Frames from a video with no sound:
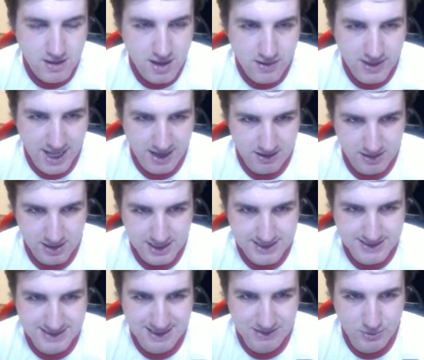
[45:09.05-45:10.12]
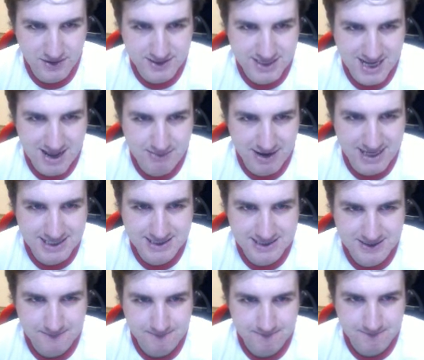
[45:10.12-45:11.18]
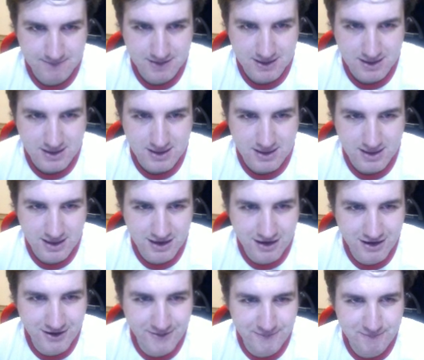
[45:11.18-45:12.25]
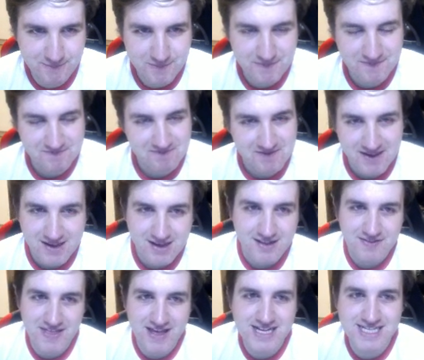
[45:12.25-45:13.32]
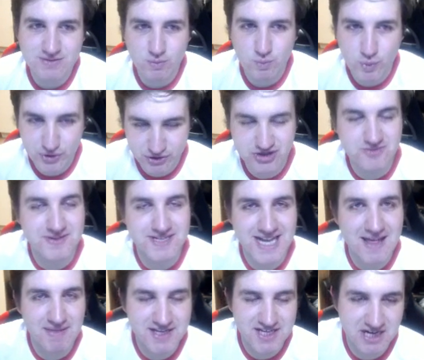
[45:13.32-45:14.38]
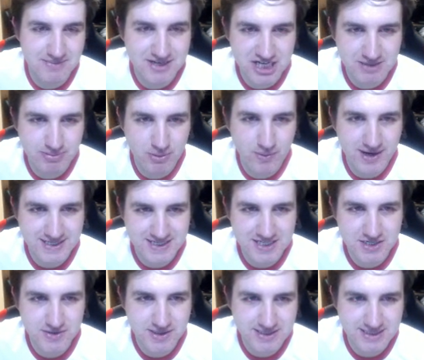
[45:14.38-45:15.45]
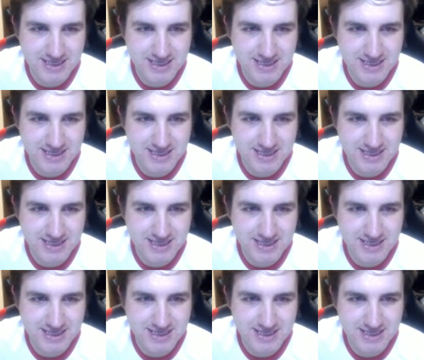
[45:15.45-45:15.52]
Okay, let's see what this cam gets. Um... There's 100% there's going to be cheaper ways to do this.